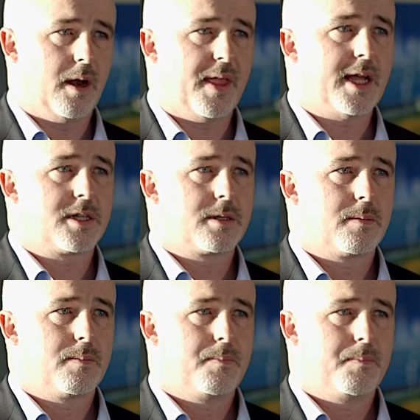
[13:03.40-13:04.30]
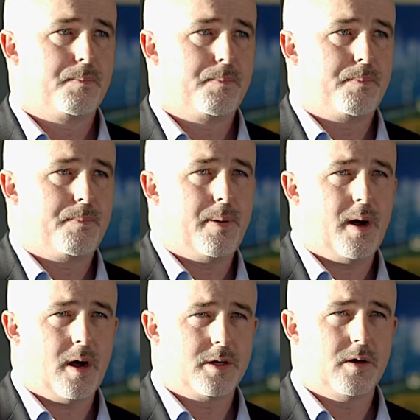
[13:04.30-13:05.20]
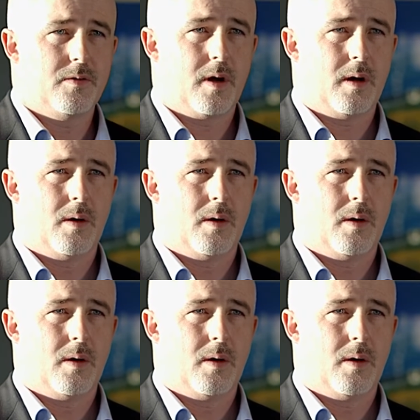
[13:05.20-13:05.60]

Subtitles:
you know, that's part of